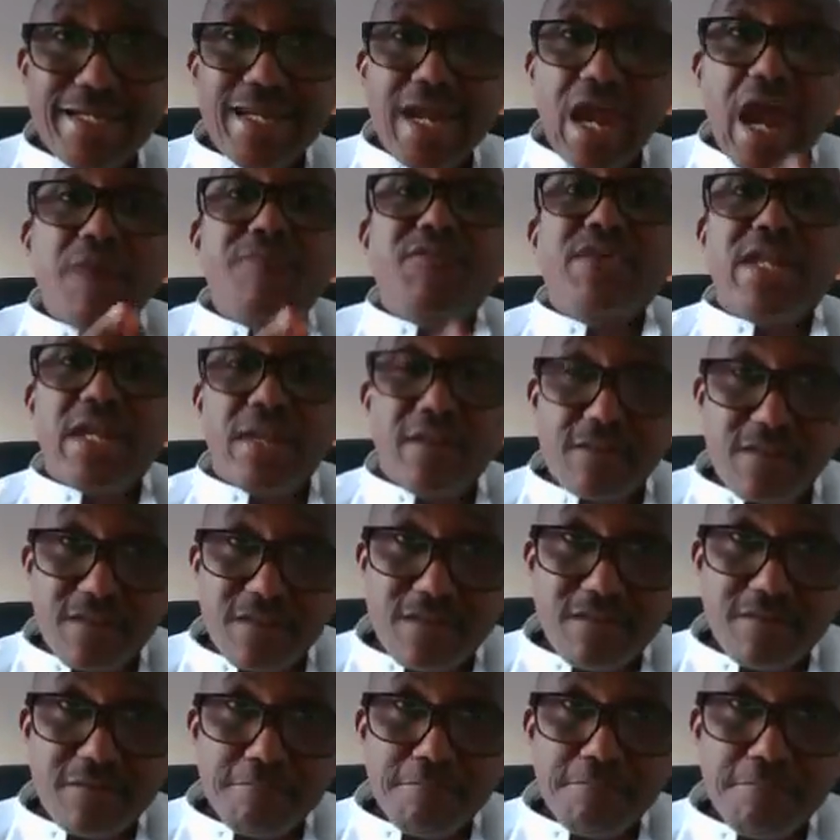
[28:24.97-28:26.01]

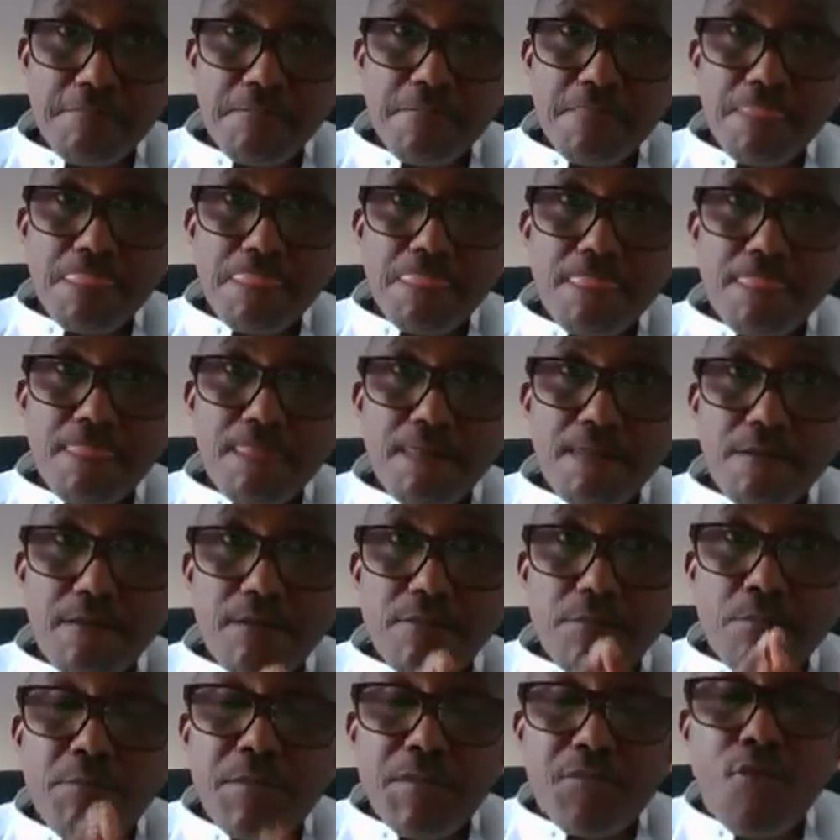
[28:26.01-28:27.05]
evidence
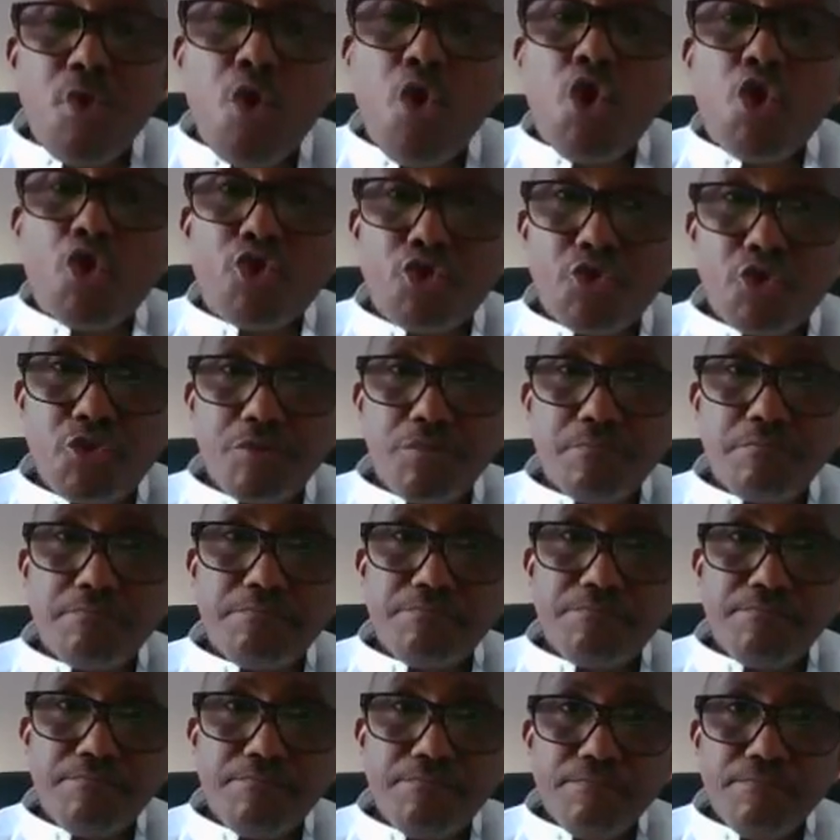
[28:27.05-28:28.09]
before us.
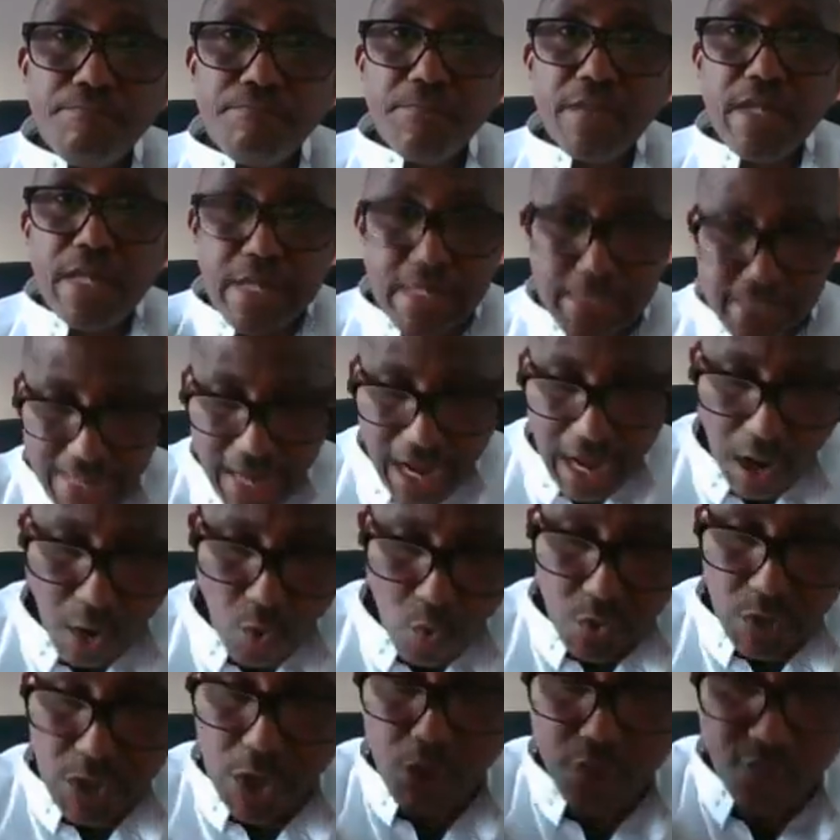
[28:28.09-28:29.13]

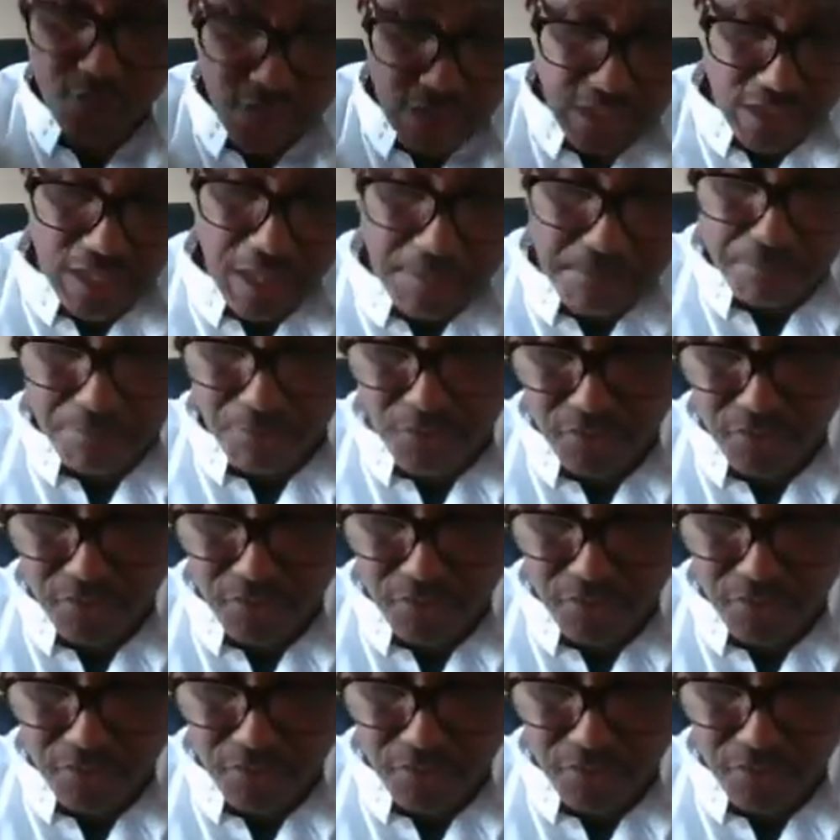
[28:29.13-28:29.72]
Now the victim